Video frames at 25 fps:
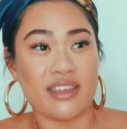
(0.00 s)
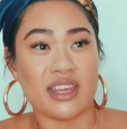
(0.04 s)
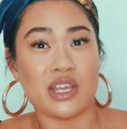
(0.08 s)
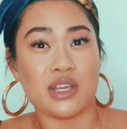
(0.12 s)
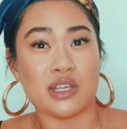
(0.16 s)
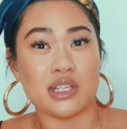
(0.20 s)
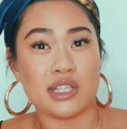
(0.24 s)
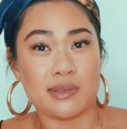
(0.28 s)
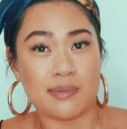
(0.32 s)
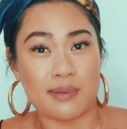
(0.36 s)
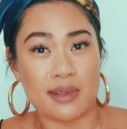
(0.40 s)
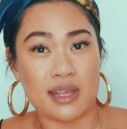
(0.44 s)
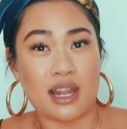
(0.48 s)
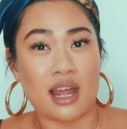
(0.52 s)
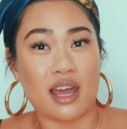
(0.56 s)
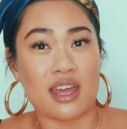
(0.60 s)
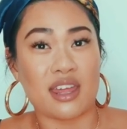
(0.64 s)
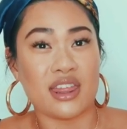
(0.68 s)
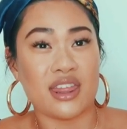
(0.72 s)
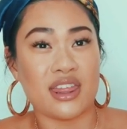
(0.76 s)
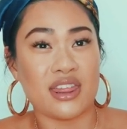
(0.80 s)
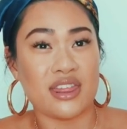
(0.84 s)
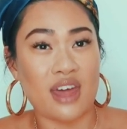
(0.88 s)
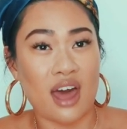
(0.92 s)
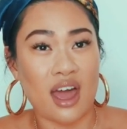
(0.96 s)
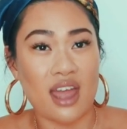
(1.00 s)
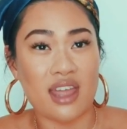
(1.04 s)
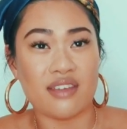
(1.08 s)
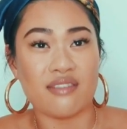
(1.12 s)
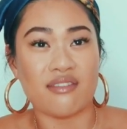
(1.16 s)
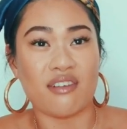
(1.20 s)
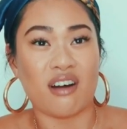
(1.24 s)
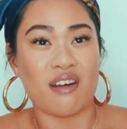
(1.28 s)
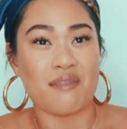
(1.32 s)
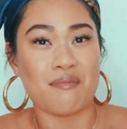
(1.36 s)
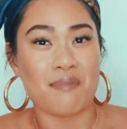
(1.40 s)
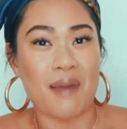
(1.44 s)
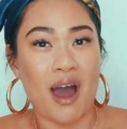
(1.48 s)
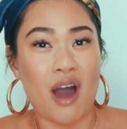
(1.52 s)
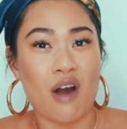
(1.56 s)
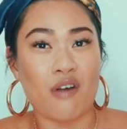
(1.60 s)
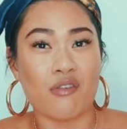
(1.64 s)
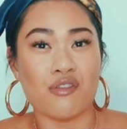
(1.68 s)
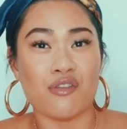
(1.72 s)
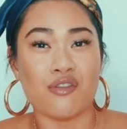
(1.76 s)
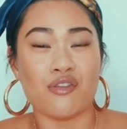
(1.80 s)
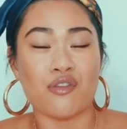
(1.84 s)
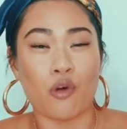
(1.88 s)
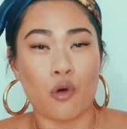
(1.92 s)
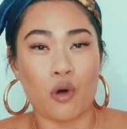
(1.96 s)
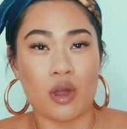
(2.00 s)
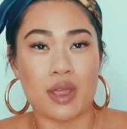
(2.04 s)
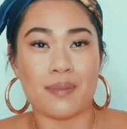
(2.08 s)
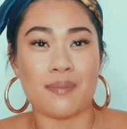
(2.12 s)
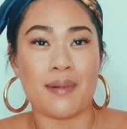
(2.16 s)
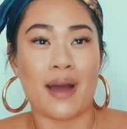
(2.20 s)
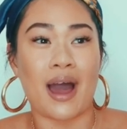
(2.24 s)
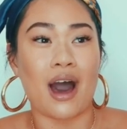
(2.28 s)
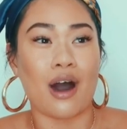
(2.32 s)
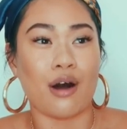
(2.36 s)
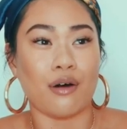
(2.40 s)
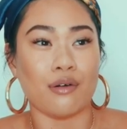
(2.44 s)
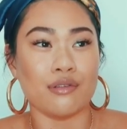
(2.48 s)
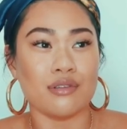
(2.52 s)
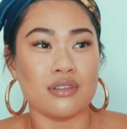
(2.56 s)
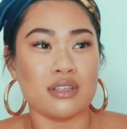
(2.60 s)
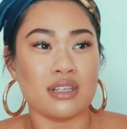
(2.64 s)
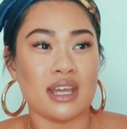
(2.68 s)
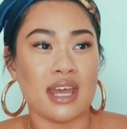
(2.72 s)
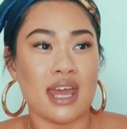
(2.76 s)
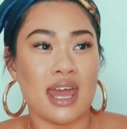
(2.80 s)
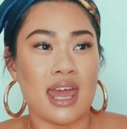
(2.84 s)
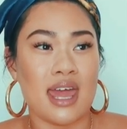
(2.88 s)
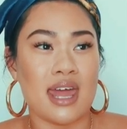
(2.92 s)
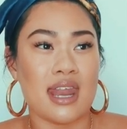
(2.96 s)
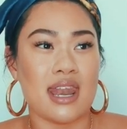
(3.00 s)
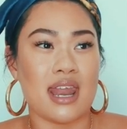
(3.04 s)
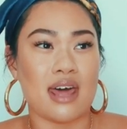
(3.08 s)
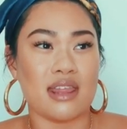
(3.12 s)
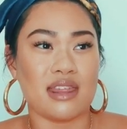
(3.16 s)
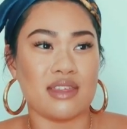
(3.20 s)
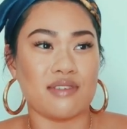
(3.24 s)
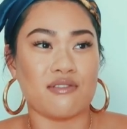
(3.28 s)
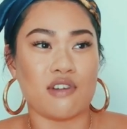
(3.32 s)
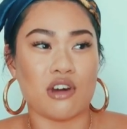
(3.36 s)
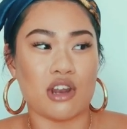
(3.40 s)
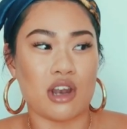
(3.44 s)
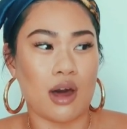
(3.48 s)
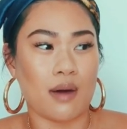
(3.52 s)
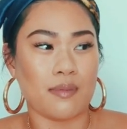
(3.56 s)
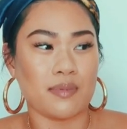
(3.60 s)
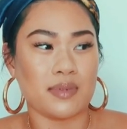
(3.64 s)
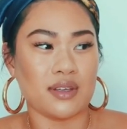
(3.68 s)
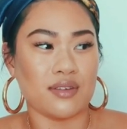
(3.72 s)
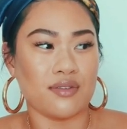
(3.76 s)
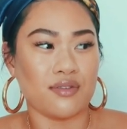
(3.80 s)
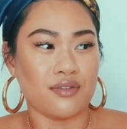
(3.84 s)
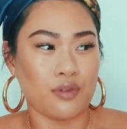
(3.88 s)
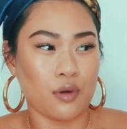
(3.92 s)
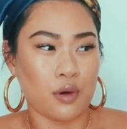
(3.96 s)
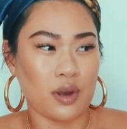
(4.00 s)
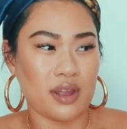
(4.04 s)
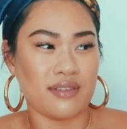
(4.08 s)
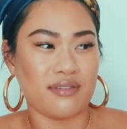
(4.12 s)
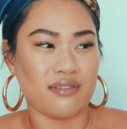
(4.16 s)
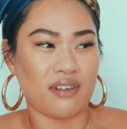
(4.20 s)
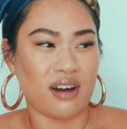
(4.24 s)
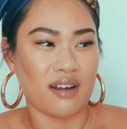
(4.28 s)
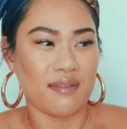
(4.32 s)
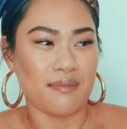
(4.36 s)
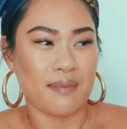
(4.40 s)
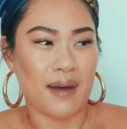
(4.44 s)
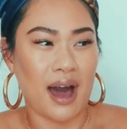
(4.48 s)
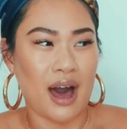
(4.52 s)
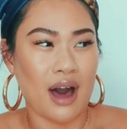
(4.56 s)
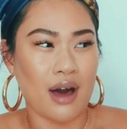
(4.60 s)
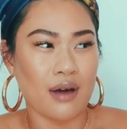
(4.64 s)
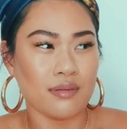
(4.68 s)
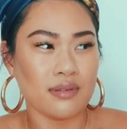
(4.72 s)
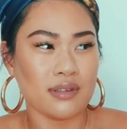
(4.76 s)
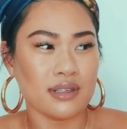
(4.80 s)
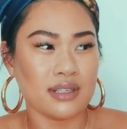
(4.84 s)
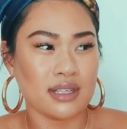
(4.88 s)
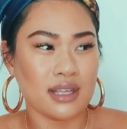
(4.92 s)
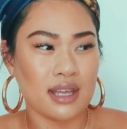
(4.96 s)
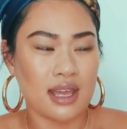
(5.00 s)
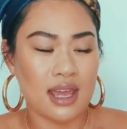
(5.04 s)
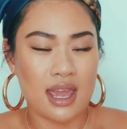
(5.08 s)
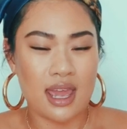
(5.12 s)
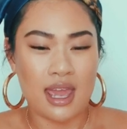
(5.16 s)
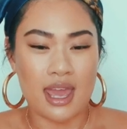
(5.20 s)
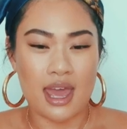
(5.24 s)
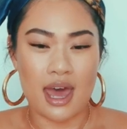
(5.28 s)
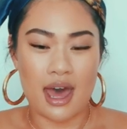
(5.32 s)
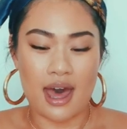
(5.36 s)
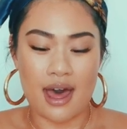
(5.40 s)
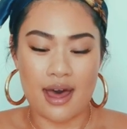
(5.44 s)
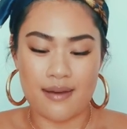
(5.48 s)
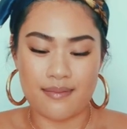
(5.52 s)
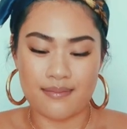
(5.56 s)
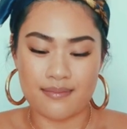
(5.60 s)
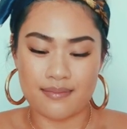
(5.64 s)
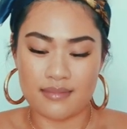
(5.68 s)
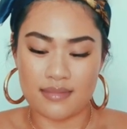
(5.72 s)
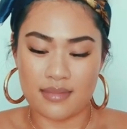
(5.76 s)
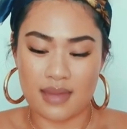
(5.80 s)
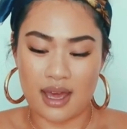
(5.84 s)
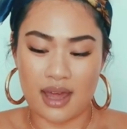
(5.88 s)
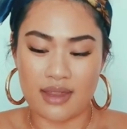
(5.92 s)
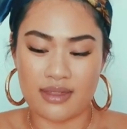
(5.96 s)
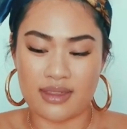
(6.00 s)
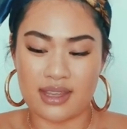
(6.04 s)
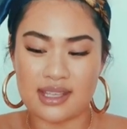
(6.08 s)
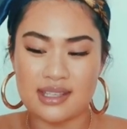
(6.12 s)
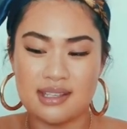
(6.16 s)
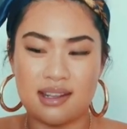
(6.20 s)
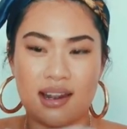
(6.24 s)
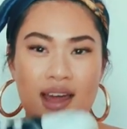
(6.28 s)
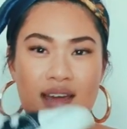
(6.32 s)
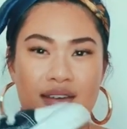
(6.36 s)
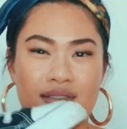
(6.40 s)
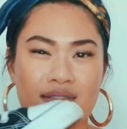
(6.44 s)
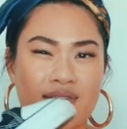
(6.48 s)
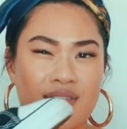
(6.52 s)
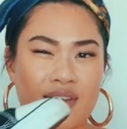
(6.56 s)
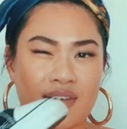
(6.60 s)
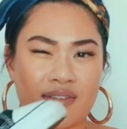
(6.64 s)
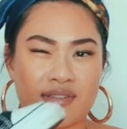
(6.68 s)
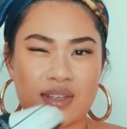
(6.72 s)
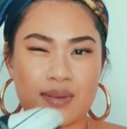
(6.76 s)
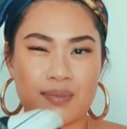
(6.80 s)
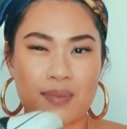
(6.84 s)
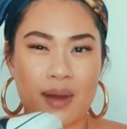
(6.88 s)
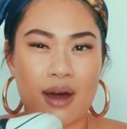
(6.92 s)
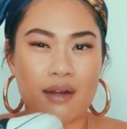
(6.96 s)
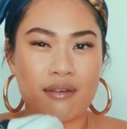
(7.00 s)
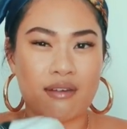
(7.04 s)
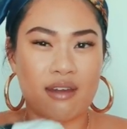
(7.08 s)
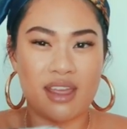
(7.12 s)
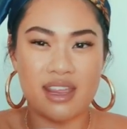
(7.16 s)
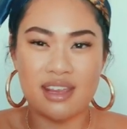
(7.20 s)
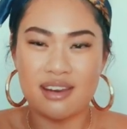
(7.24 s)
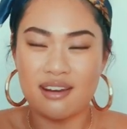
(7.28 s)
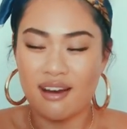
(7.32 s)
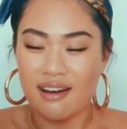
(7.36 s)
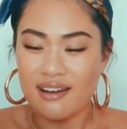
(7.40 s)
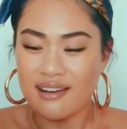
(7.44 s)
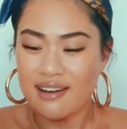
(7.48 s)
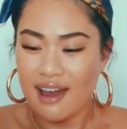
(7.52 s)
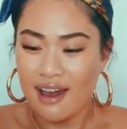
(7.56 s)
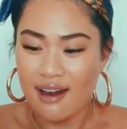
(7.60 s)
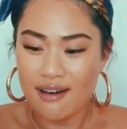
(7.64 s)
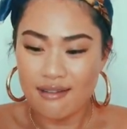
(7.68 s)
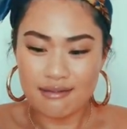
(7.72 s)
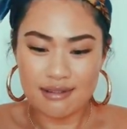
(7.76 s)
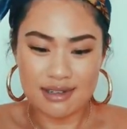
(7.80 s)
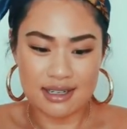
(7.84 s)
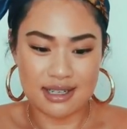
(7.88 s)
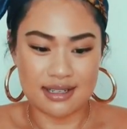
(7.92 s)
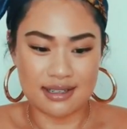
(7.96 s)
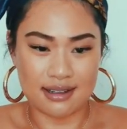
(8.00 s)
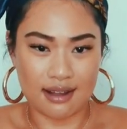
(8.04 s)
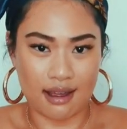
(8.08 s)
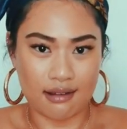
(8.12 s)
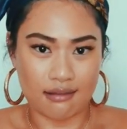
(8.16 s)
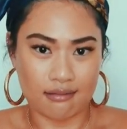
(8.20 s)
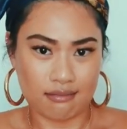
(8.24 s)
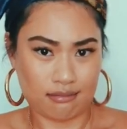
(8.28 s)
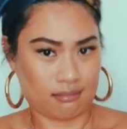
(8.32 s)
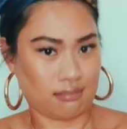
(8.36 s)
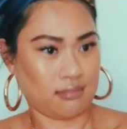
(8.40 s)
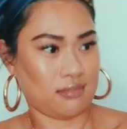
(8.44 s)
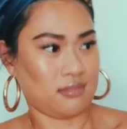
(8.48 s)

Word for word: they used to be like £35, £40. Now they've gone up to £45. Um, and these are like £50.99 now, which is like